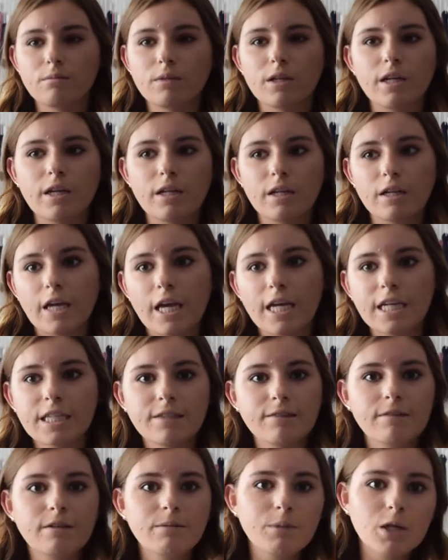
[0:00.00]
in case
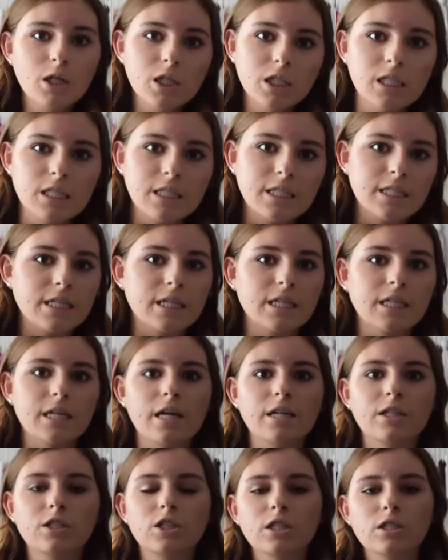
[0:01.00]
of an emergency,
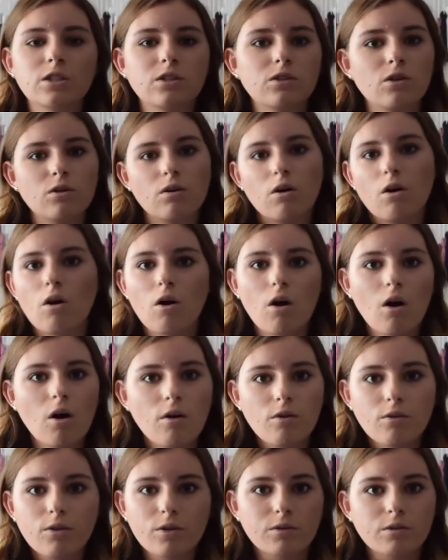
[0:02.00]
and just
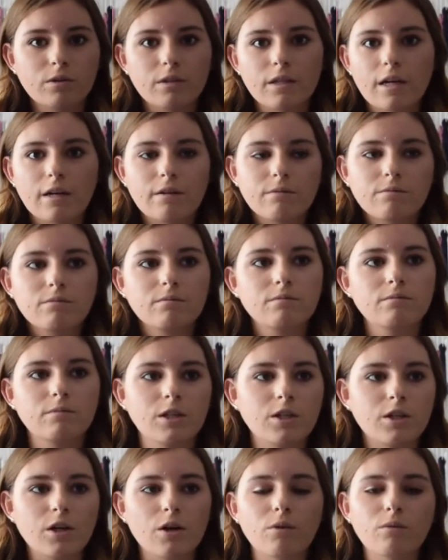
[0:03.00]
all the, that,
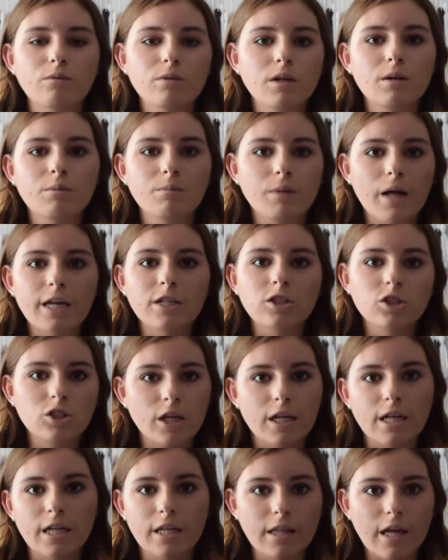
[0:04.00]
you know, compliance
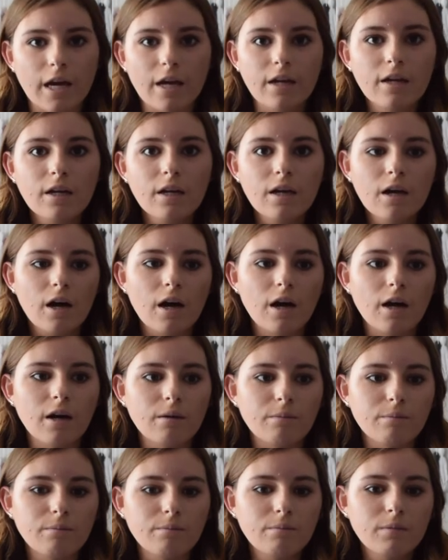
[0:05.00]
training that
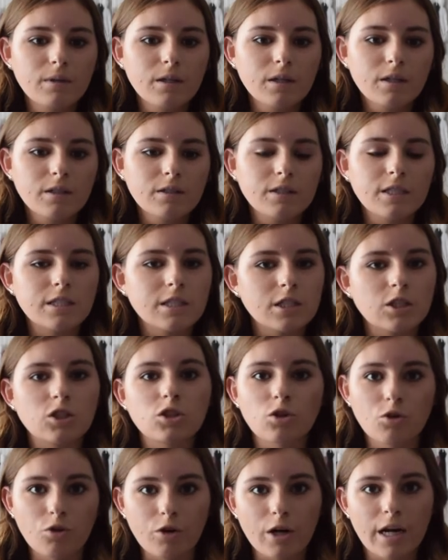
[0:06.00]
Disney's
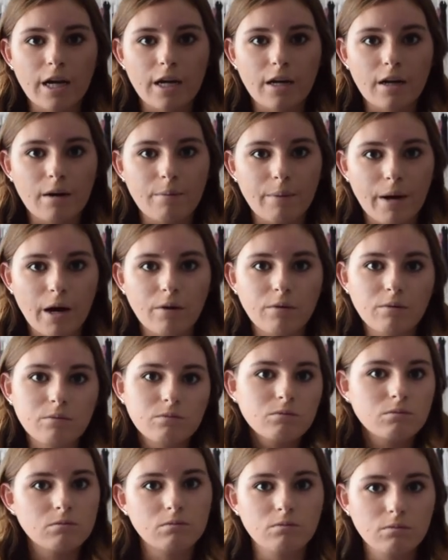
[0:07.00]
so great about
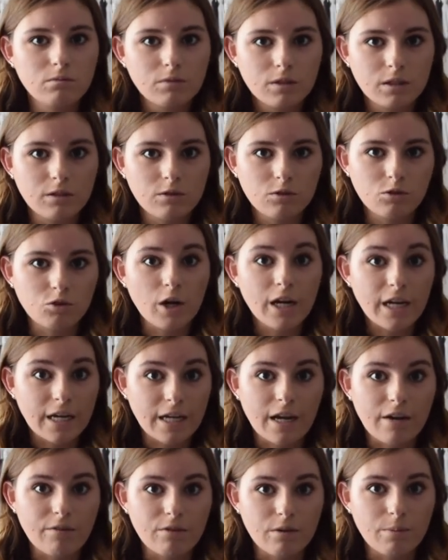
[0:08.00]

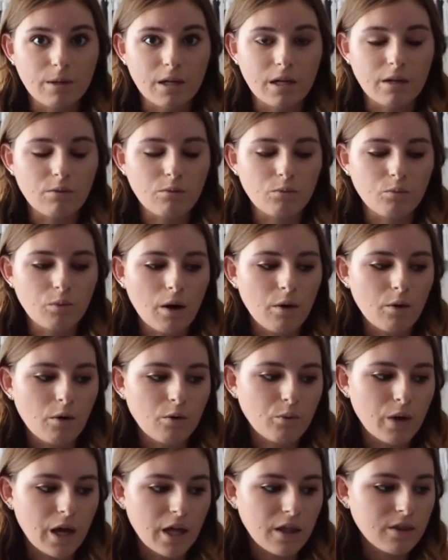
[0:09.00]
training everybody
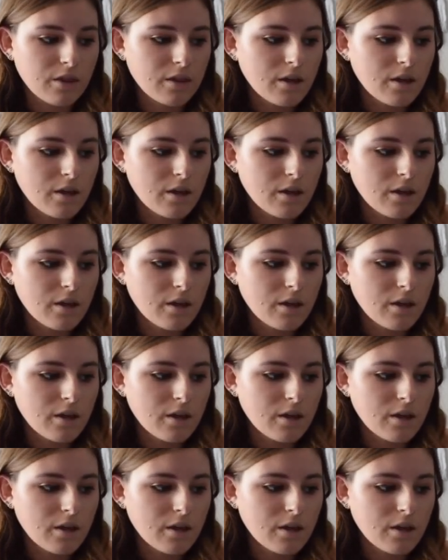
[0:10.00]
with.